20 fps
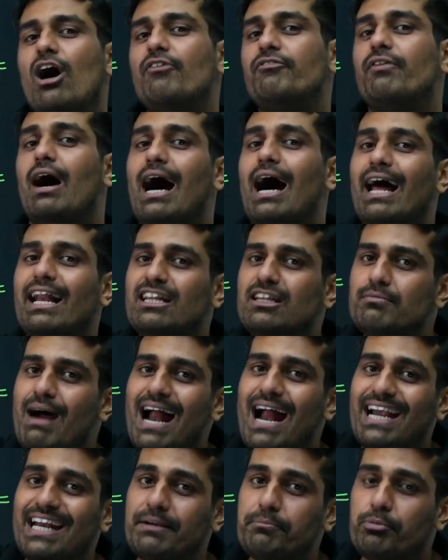
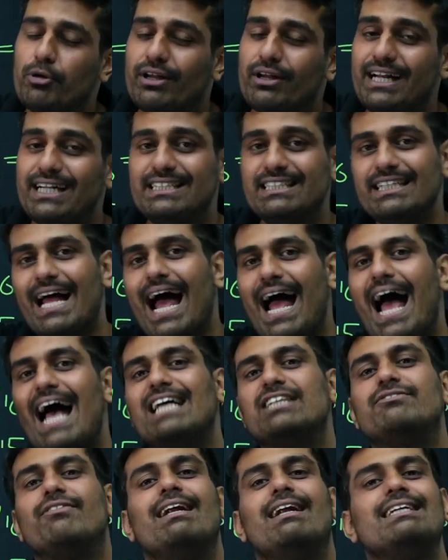arithmetic progression as
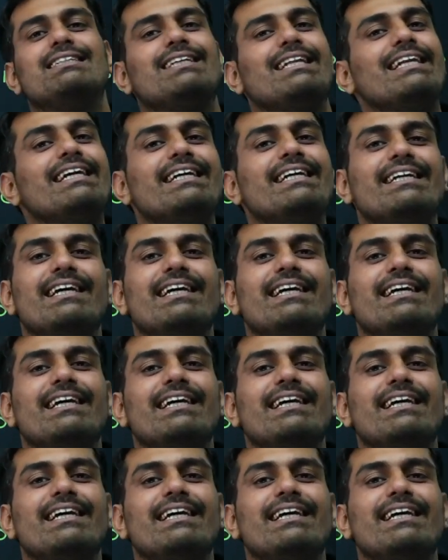well as linear